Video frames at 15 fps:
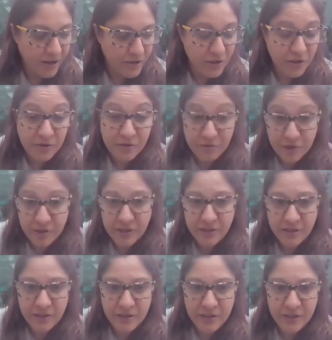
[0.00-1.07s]
children
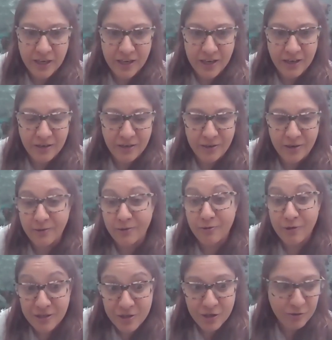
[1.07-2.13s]
and
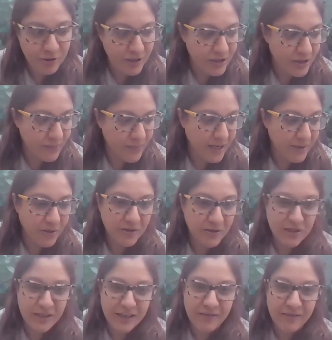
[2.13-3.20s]
grandchildren to be able to
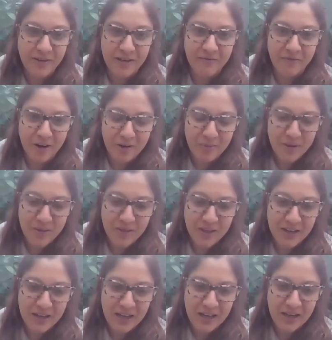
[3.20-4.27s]
live in an environment
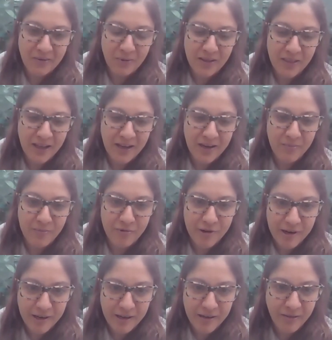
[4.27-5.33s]
that where they can
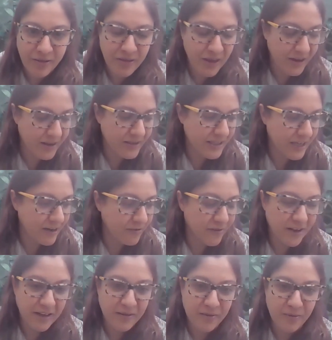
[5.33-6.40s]
breathe
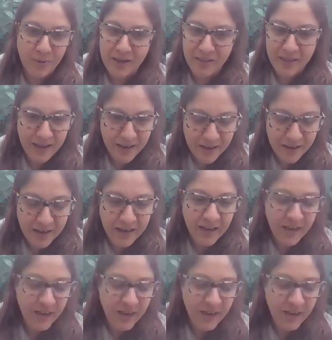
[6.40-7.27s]
safely, where they can,